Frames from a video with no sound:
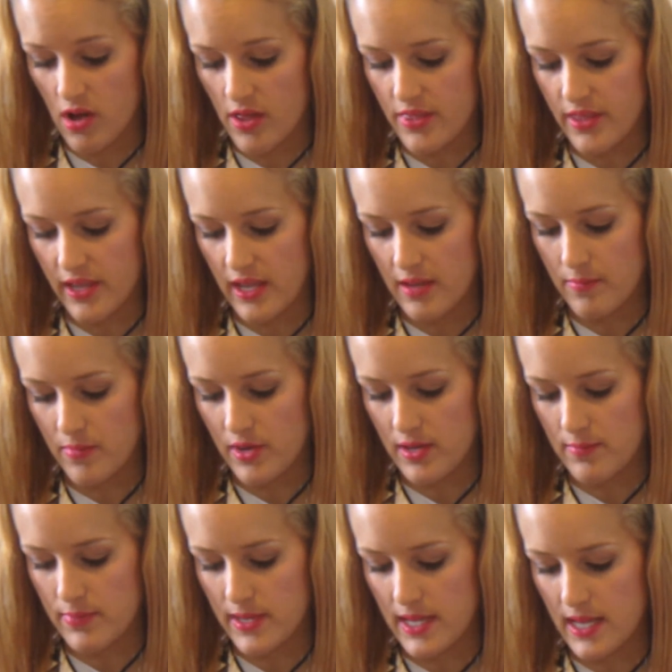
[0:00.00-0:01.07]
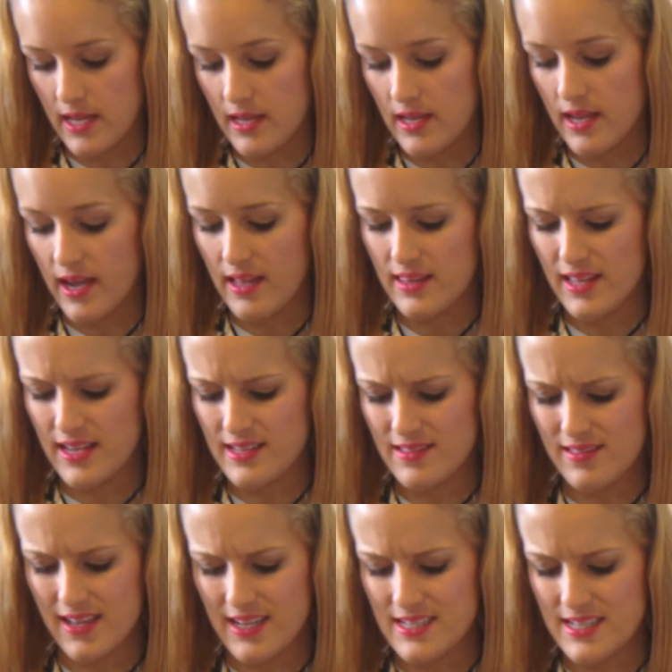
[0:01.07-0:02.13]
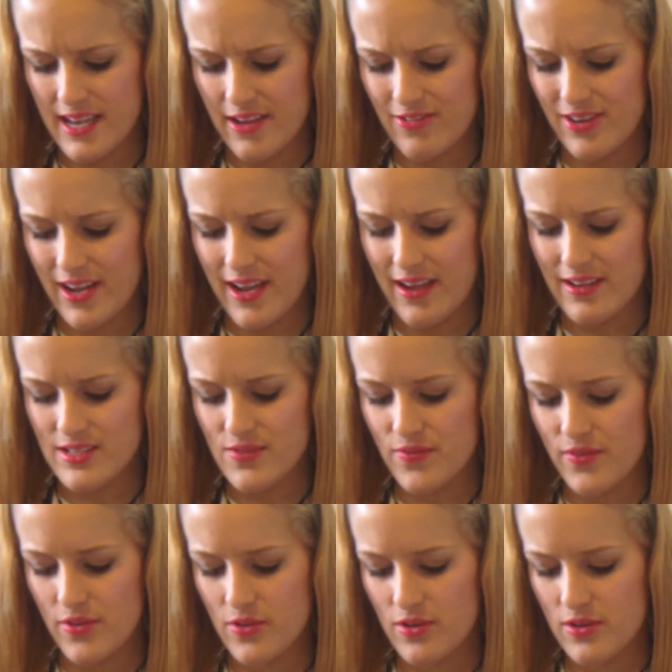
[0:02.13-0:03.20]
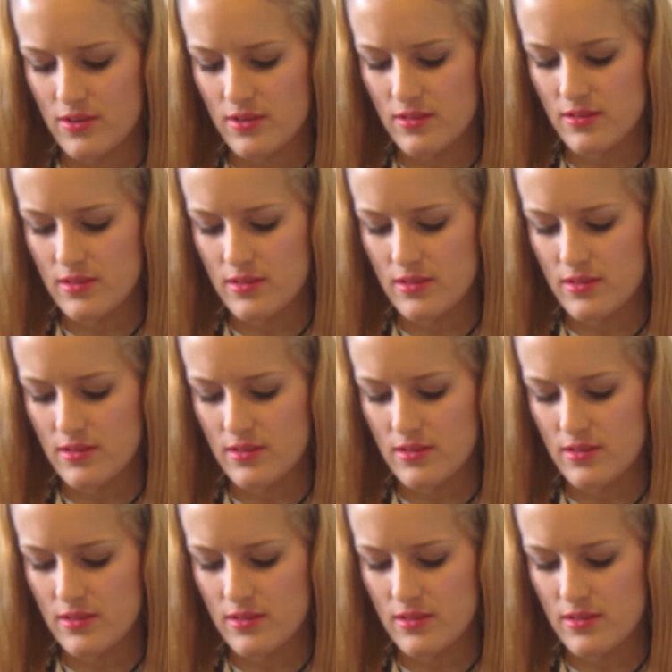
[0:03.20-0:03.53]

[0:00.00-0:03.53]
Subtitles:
I think it might be, yeah, they say on here it's for